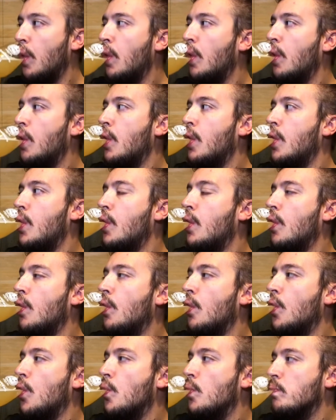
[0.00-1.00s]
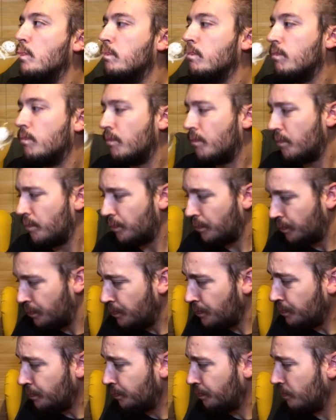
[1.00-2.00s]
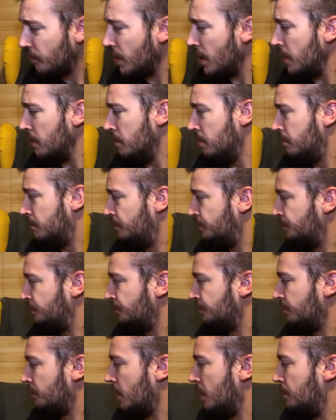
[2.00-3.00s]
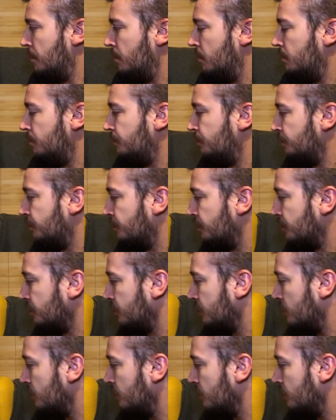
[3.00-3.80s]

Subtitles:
(no one is talking)